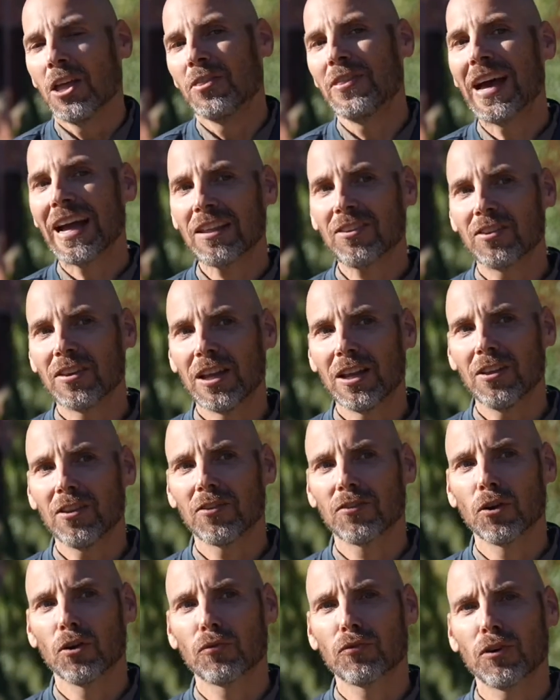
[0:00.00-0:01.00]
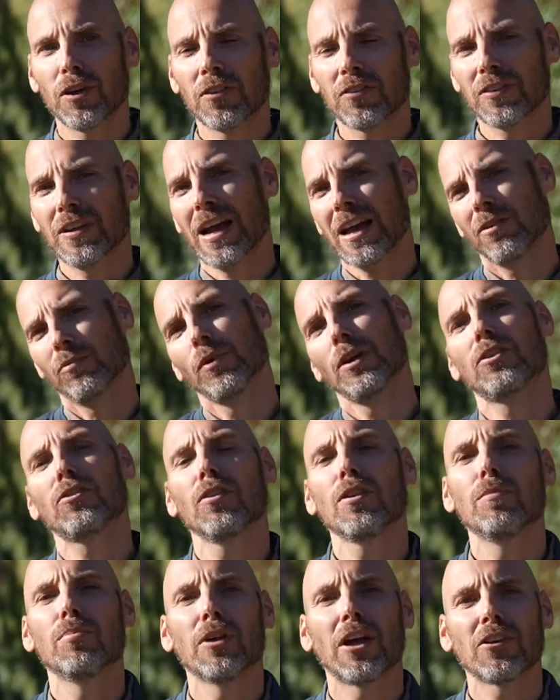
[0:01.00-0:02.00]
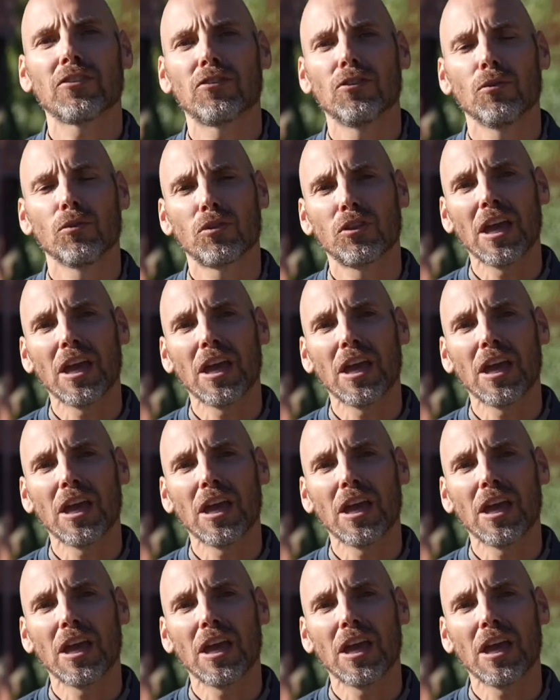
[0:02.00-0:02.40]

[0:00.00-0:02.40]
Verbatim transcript: That's it. So, friends, God richly bless you.